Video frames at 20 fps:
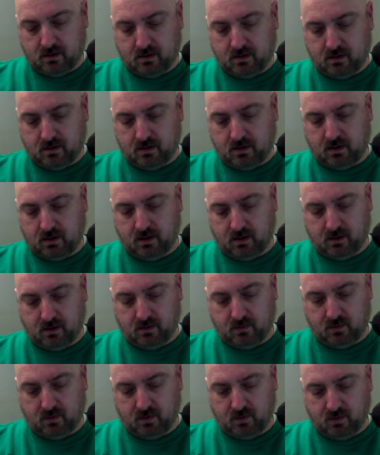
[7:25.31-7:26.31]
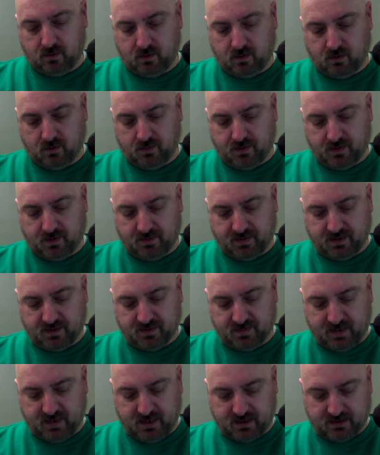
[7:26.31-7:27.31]
and we will open up these
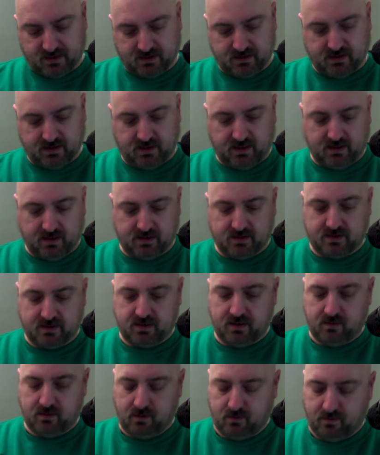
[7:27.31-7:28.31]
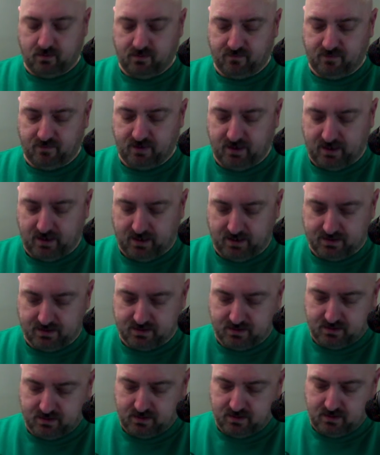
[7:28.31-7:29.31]
boxes and see what we've got.
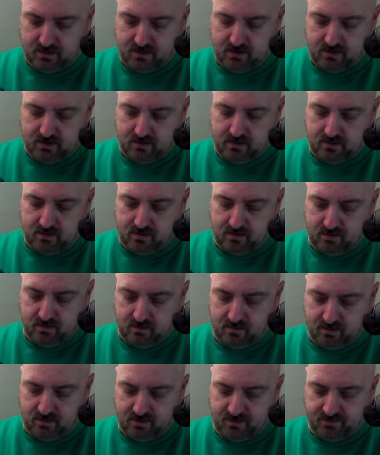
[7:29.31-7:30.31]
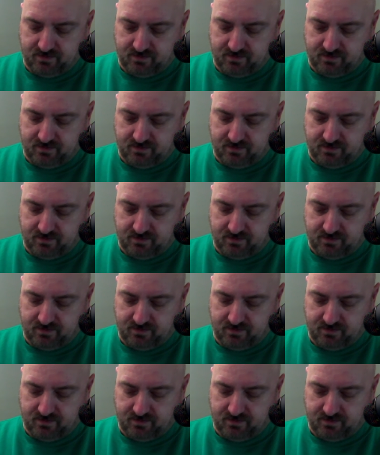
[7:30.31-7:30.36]
All right.